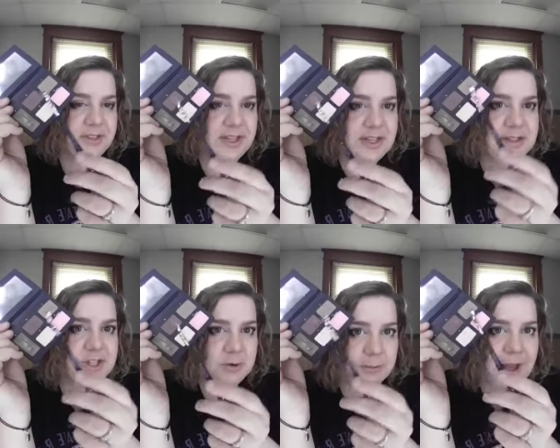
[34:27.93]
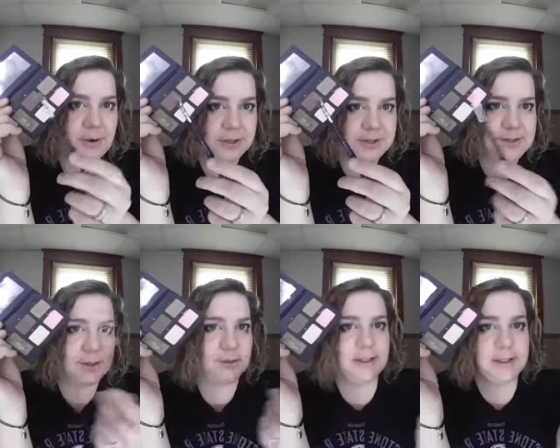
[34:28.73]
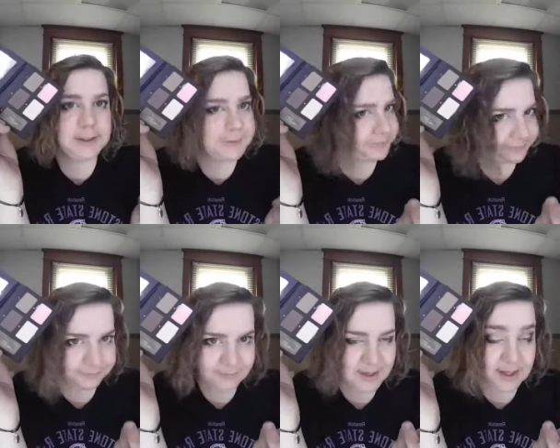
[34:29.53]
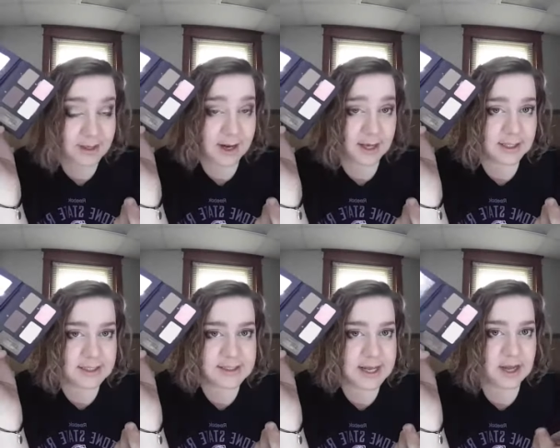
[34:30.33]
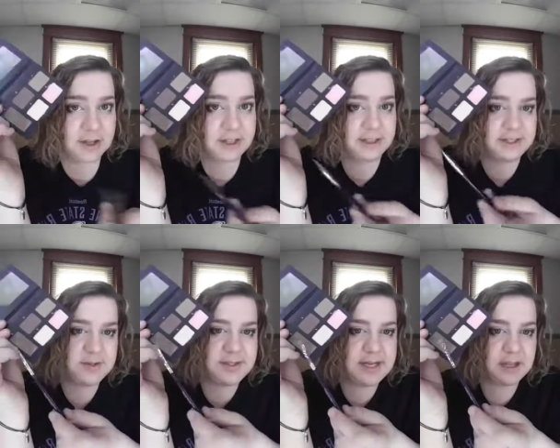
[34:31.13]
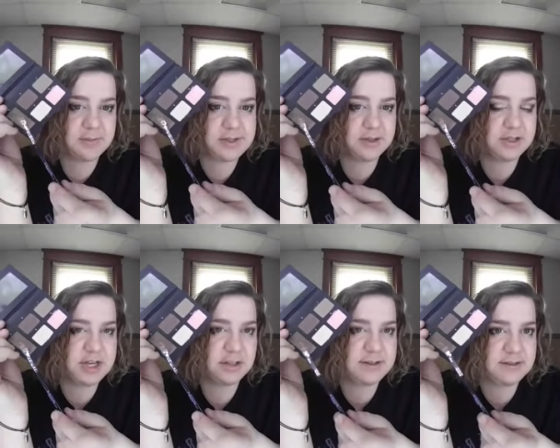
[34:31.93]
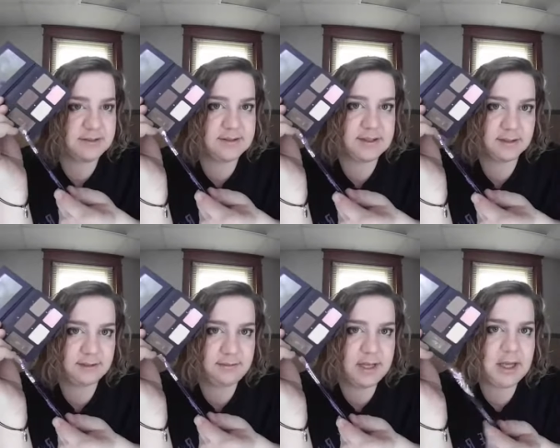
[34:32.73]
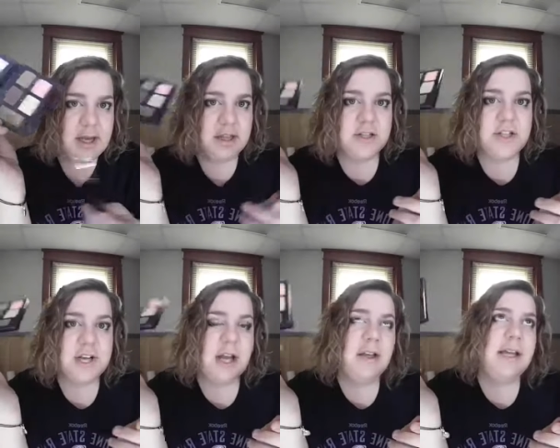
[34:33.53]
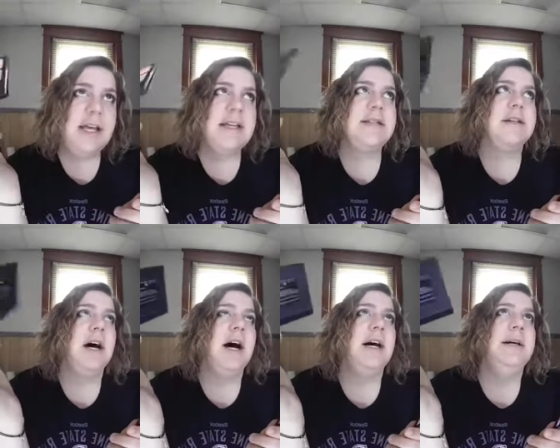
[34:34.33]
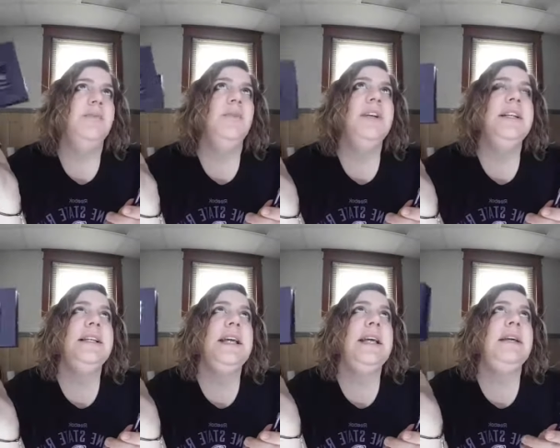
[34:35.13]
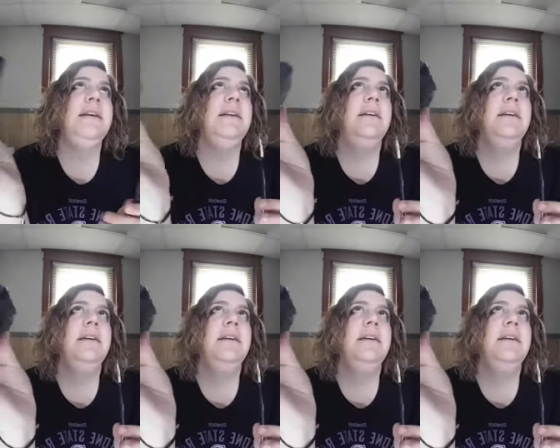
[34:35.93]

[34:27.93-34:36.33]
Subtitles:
These 2 are powder, so they're not going to stay on unless you seal them. So the gel is to seal them. The gel is really,